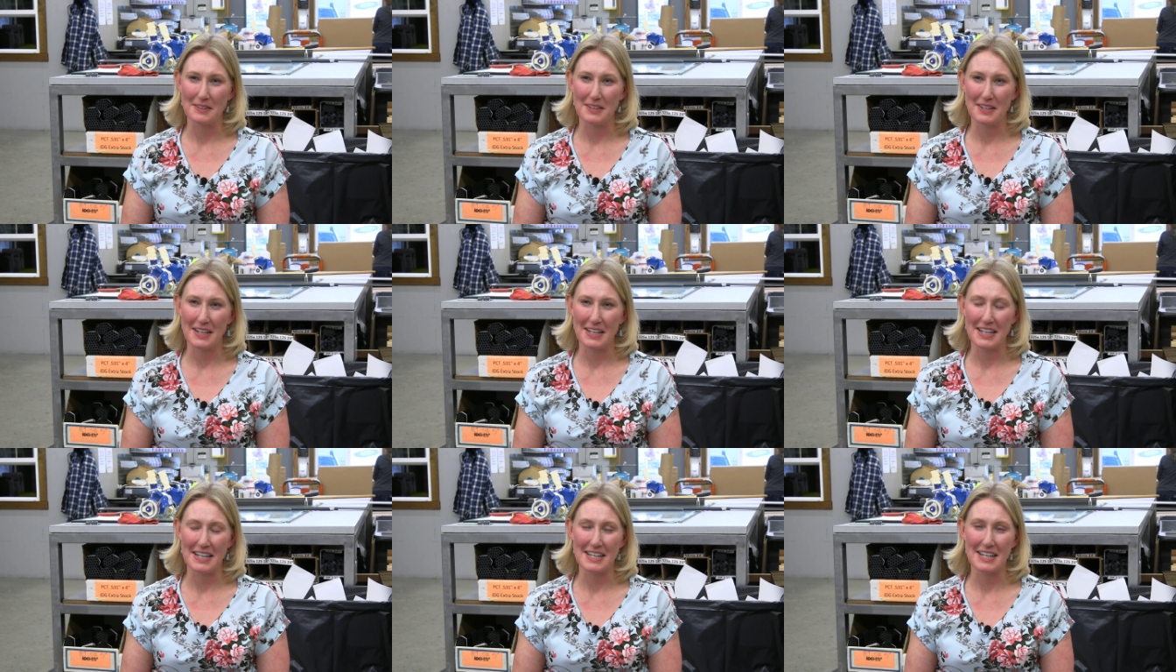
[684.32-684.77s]

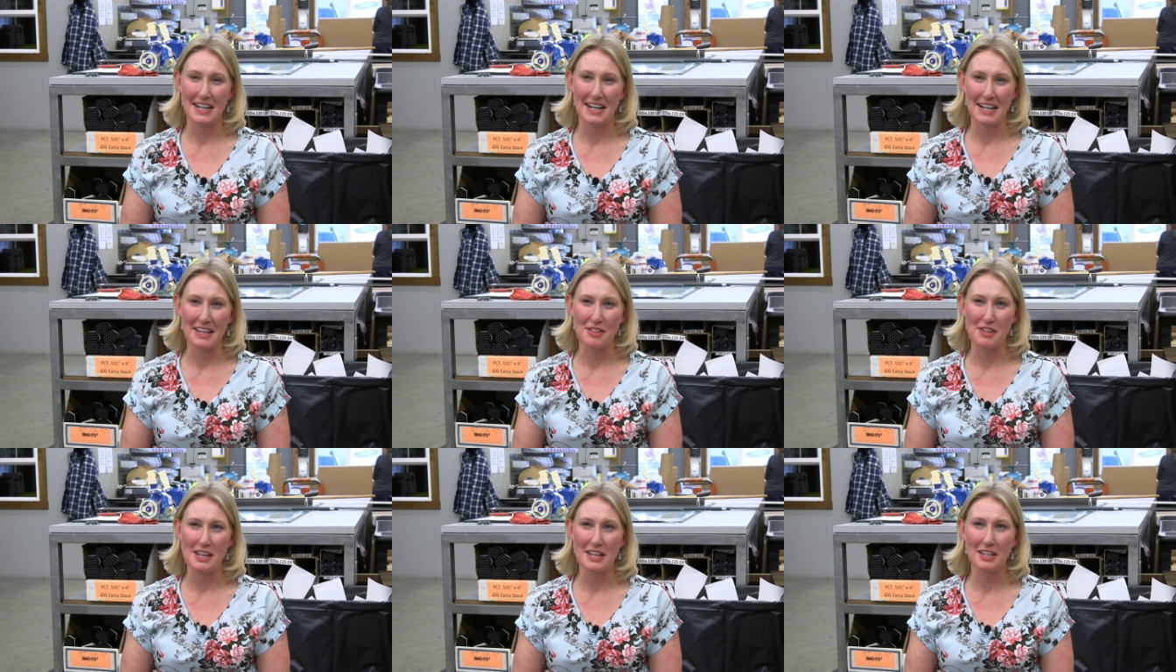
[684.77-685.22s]
I
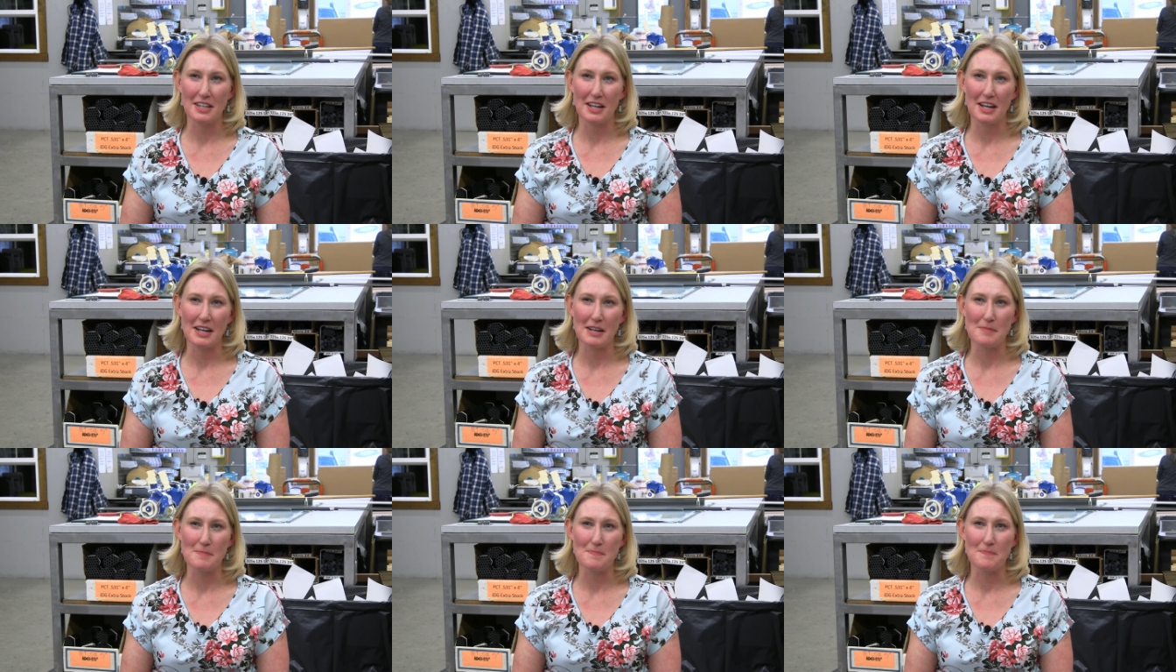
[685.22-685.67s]
think
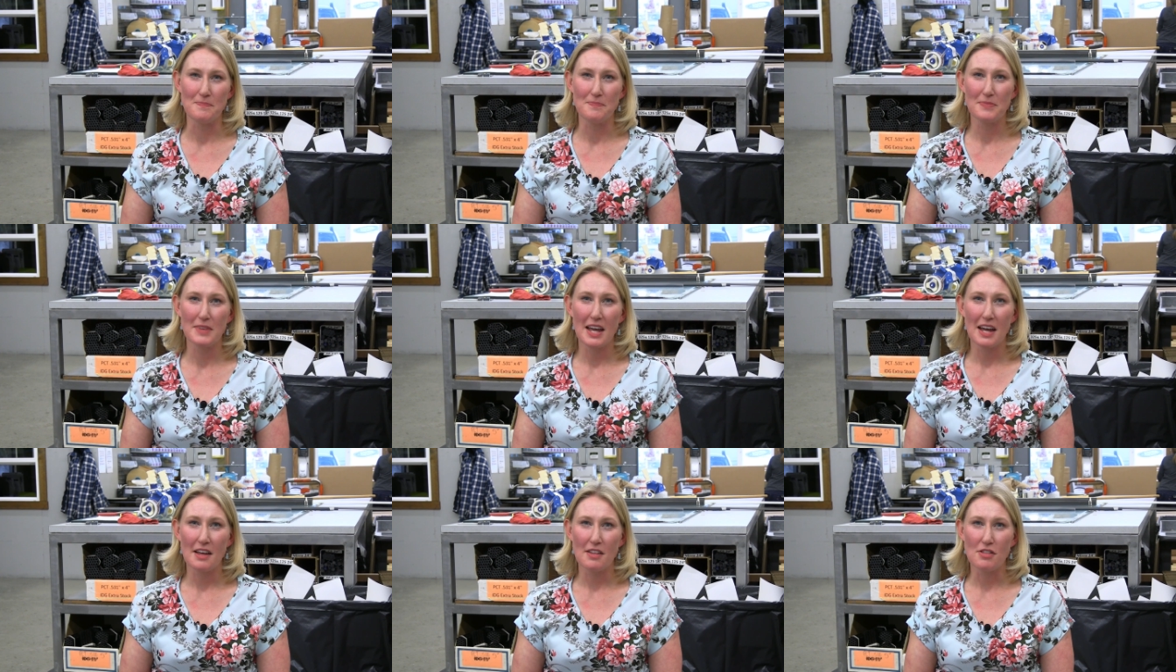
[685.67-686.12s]

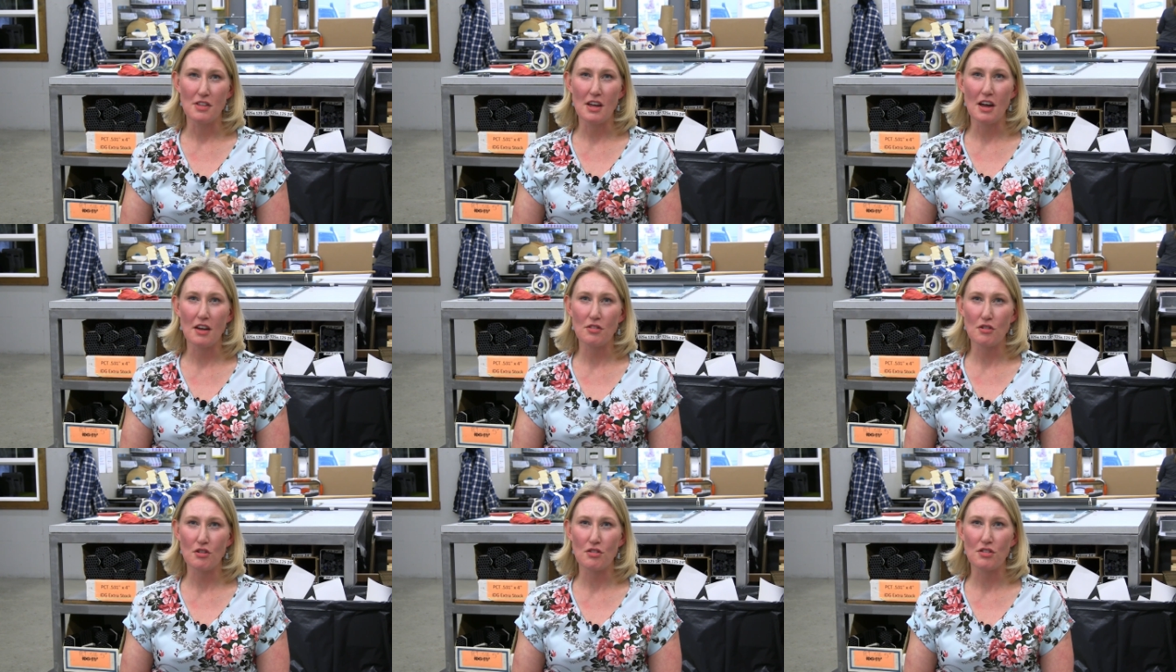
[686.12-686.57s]
the
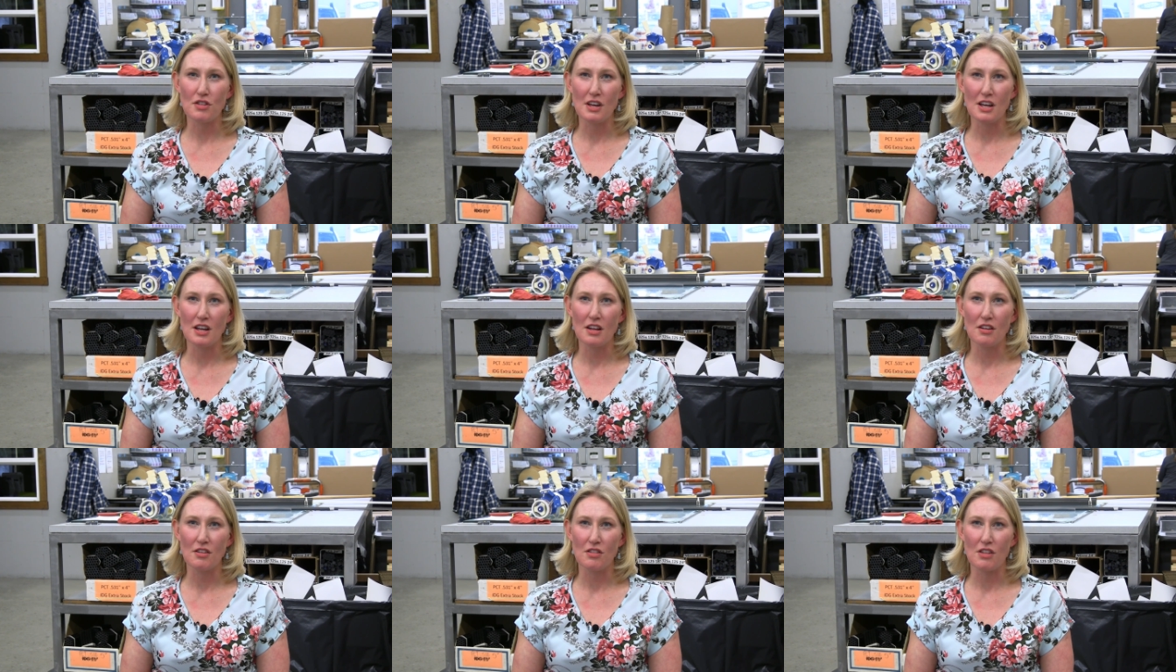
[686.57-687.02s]
other
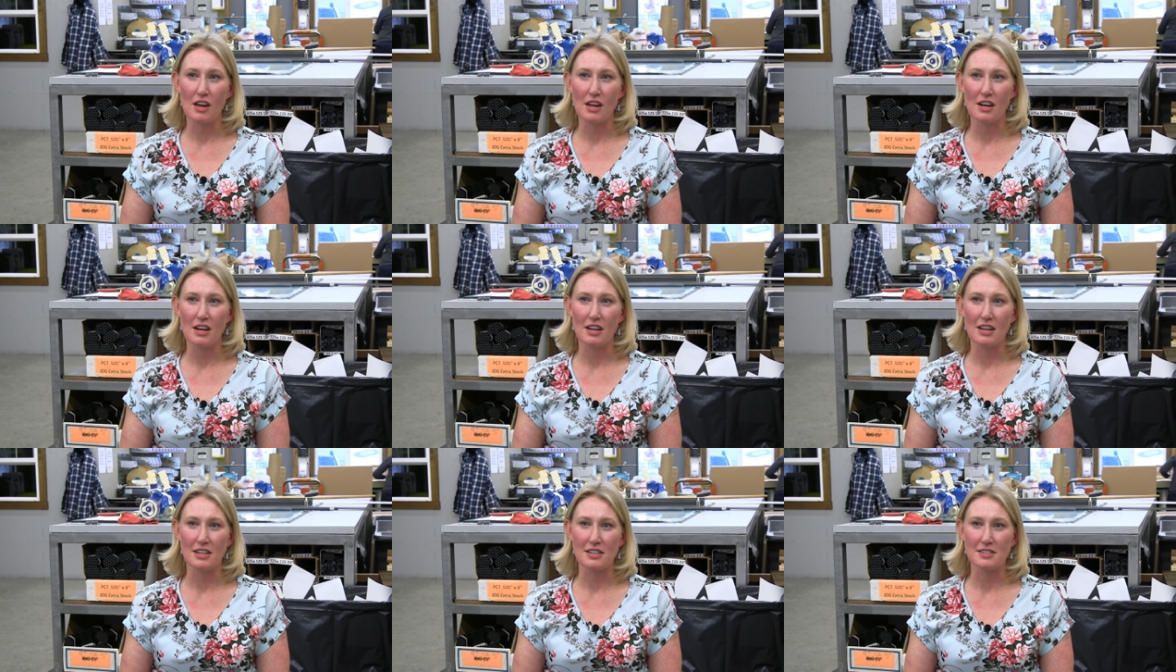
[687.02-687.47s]
thing that
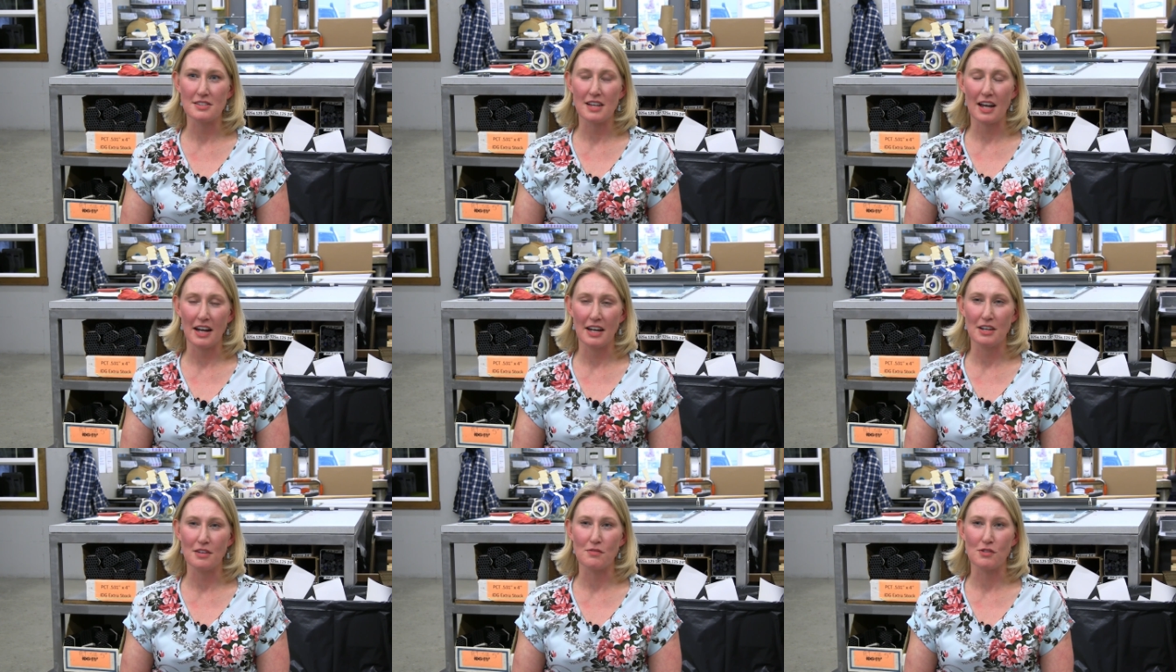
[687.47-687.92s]
is
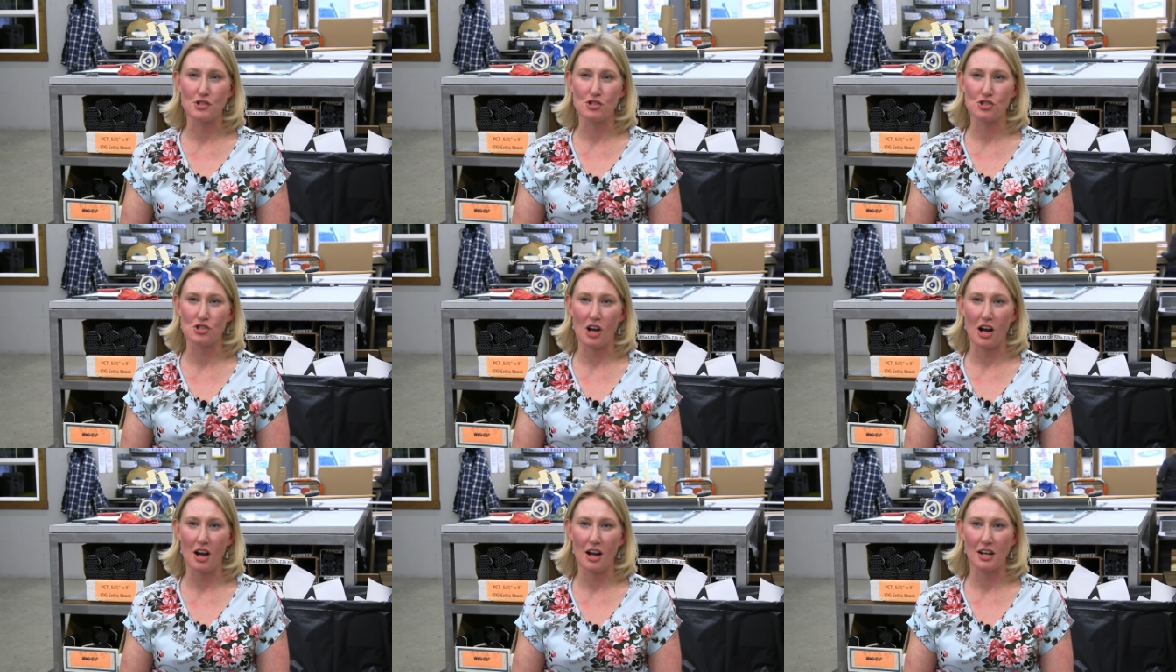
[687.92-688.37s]
kind of a
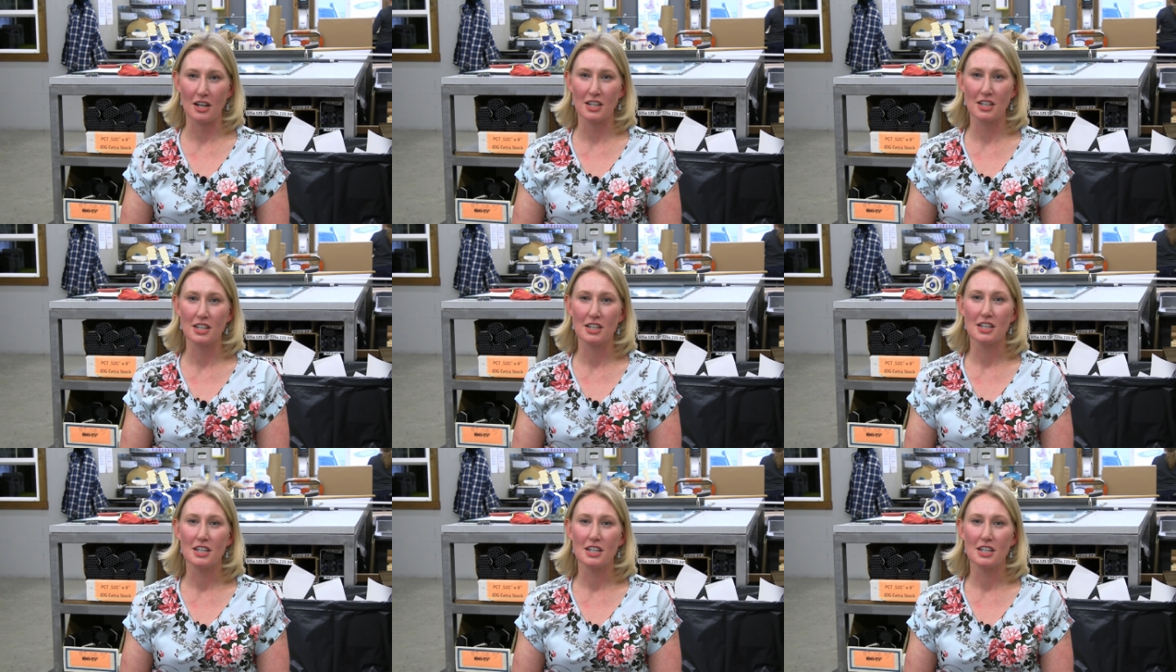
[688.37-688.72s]
shock,